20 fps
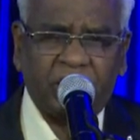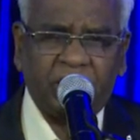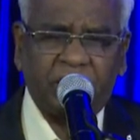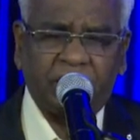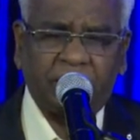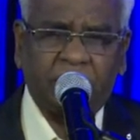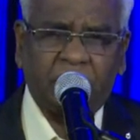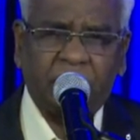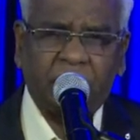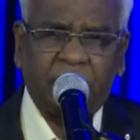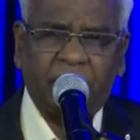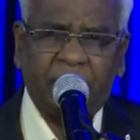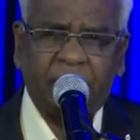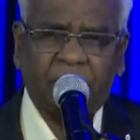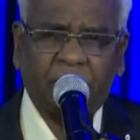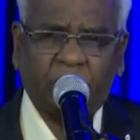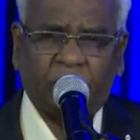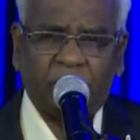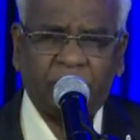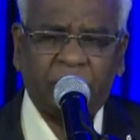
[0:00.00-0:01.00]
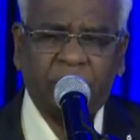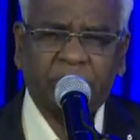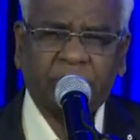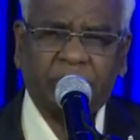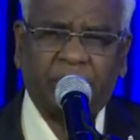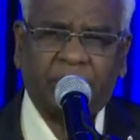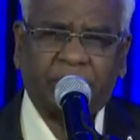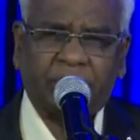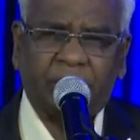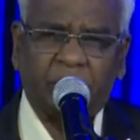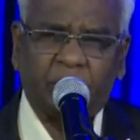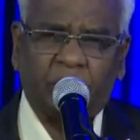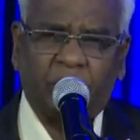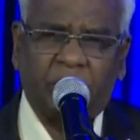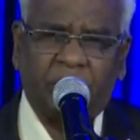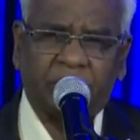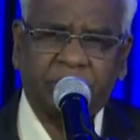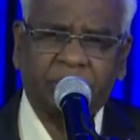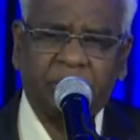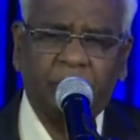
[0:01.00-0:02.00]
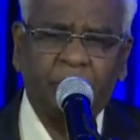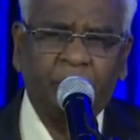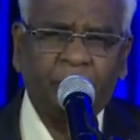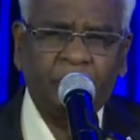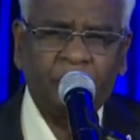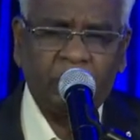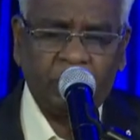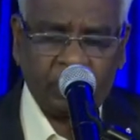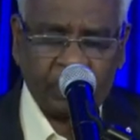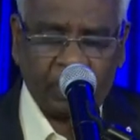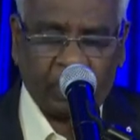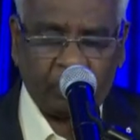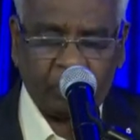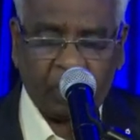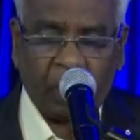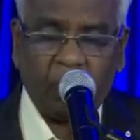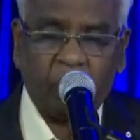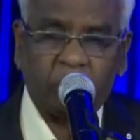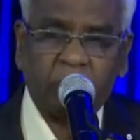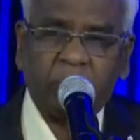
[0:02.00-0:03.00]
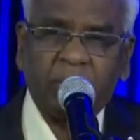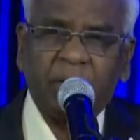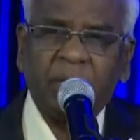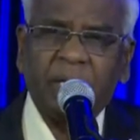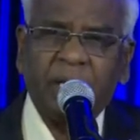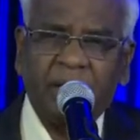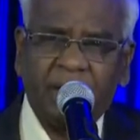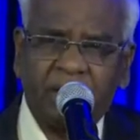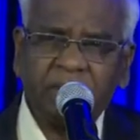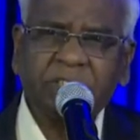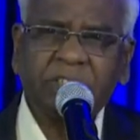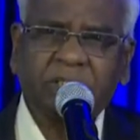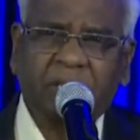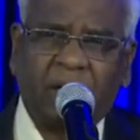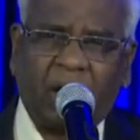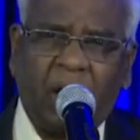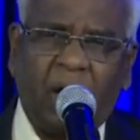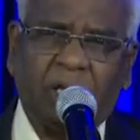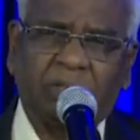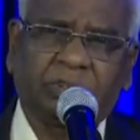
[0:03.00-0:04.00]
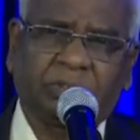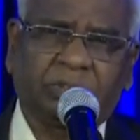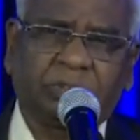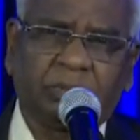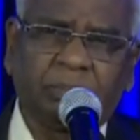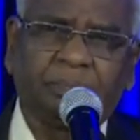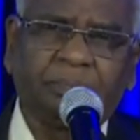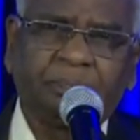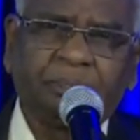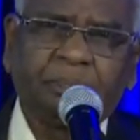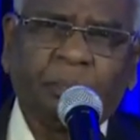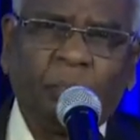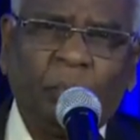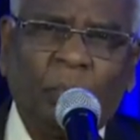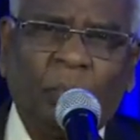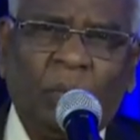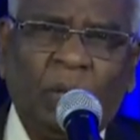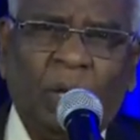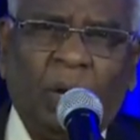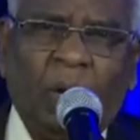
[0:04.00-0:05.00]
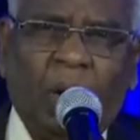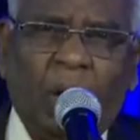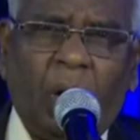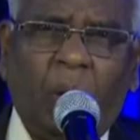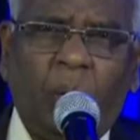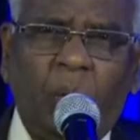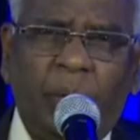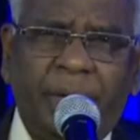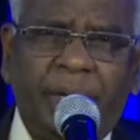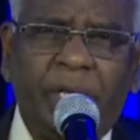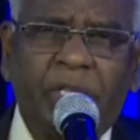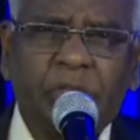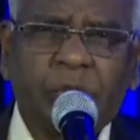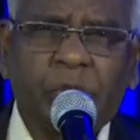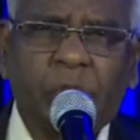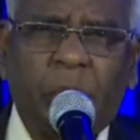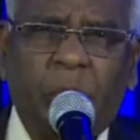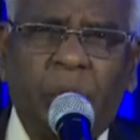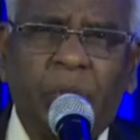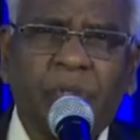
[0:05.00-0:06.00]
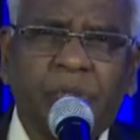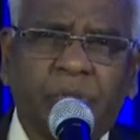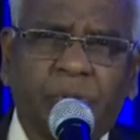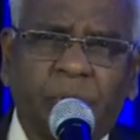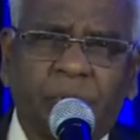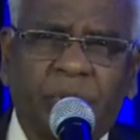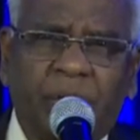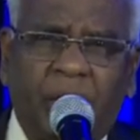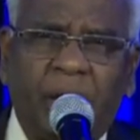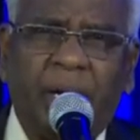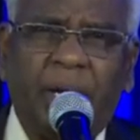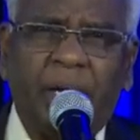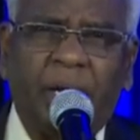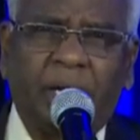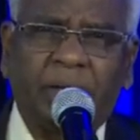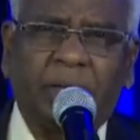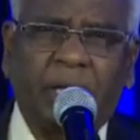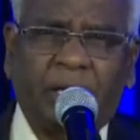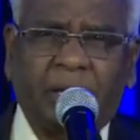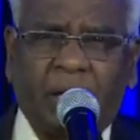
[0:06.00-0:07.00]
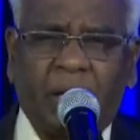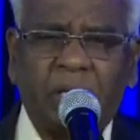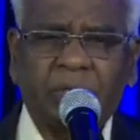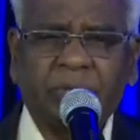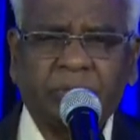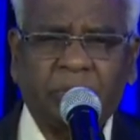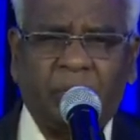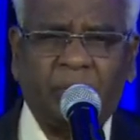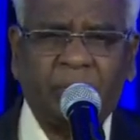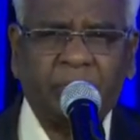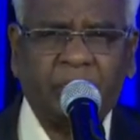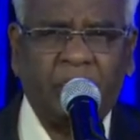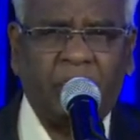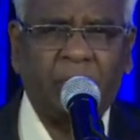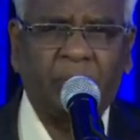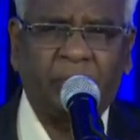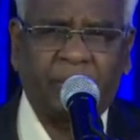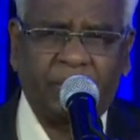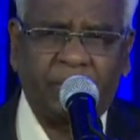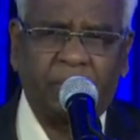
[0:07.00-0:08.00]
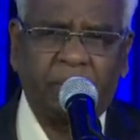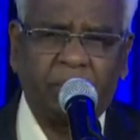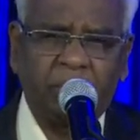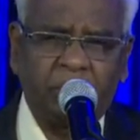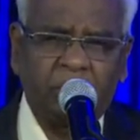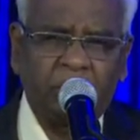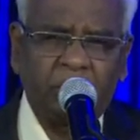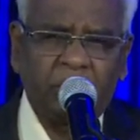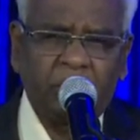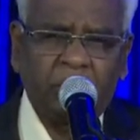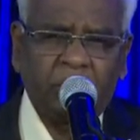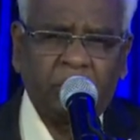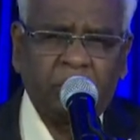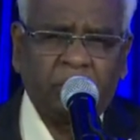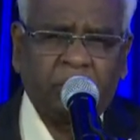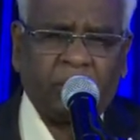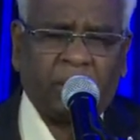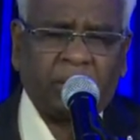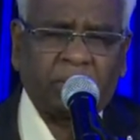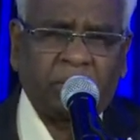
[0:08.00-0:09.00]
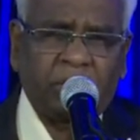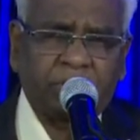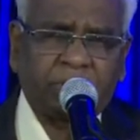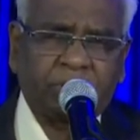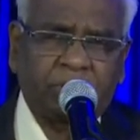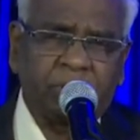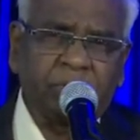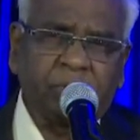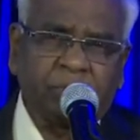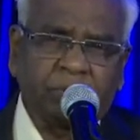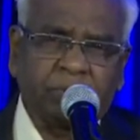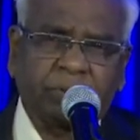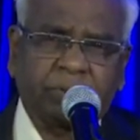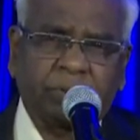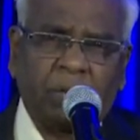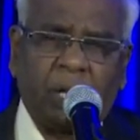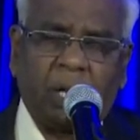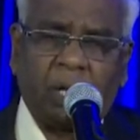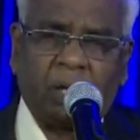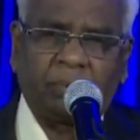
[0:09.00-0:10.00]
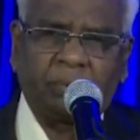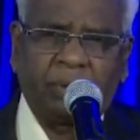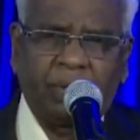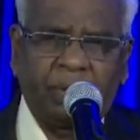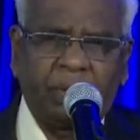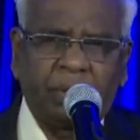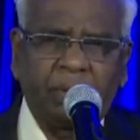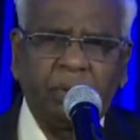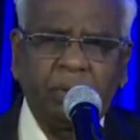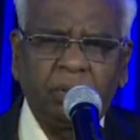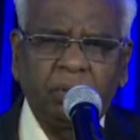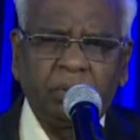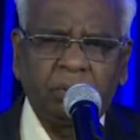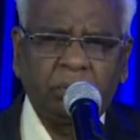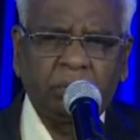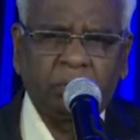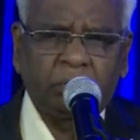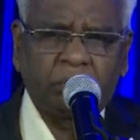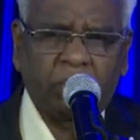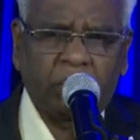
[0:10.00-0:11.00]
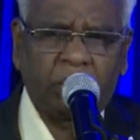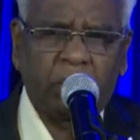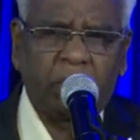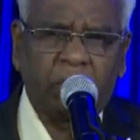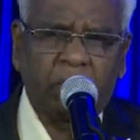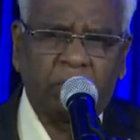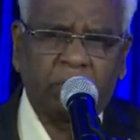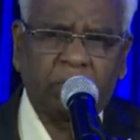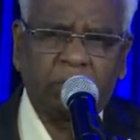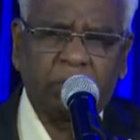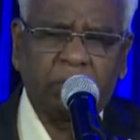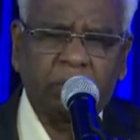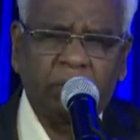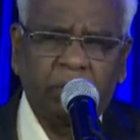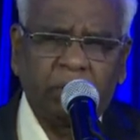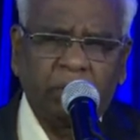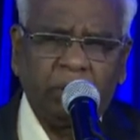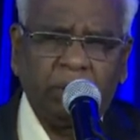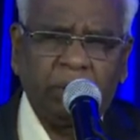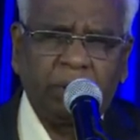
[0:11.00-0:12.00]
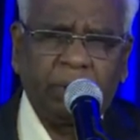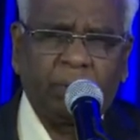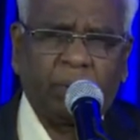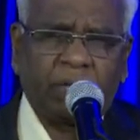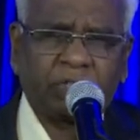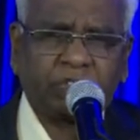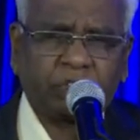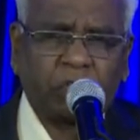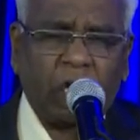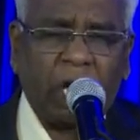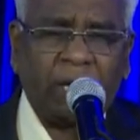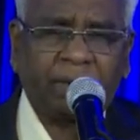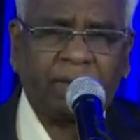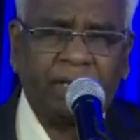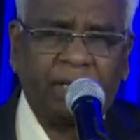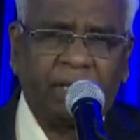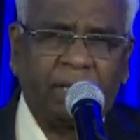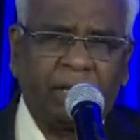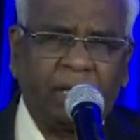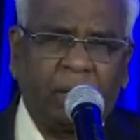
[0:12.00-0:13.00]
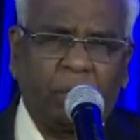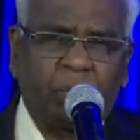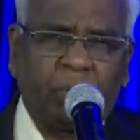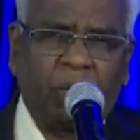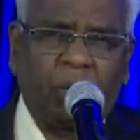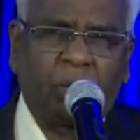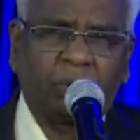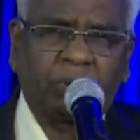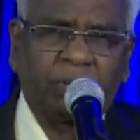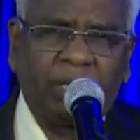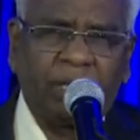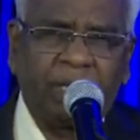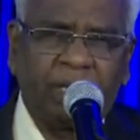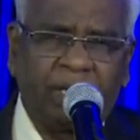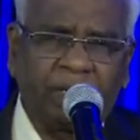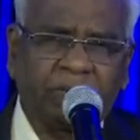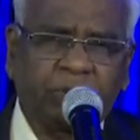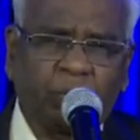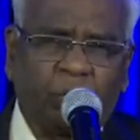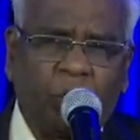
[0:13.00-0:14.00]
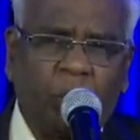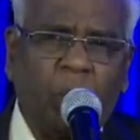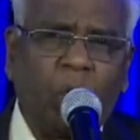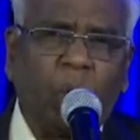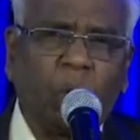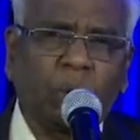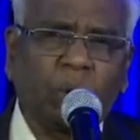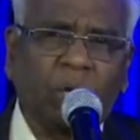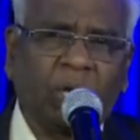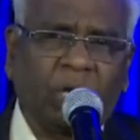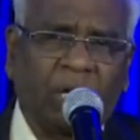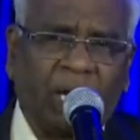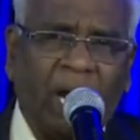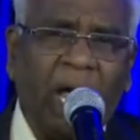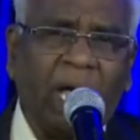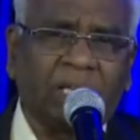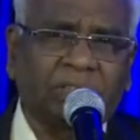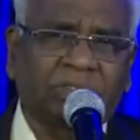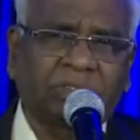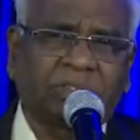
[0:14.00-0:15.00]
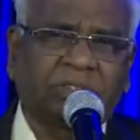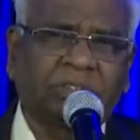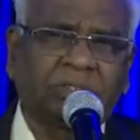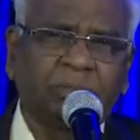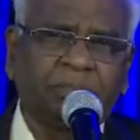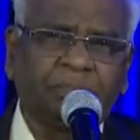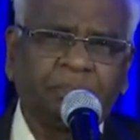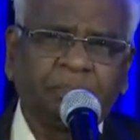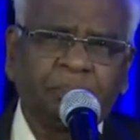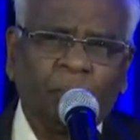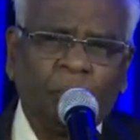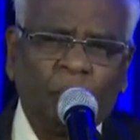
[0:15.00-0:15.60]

telling in 22nd verse about his cross, how he is going to die on the cross of Calvary for the sins of the world. He was talking about his own cross